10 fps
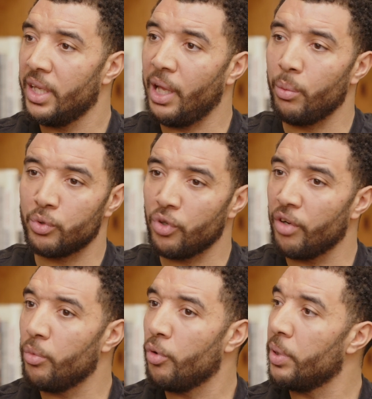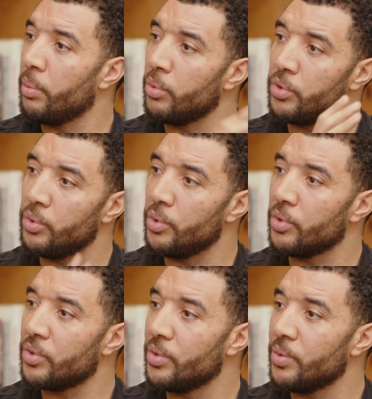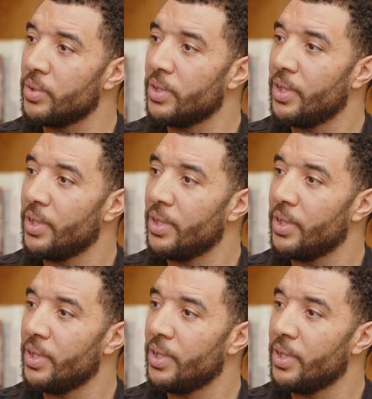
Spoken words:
that will drive more people to your schools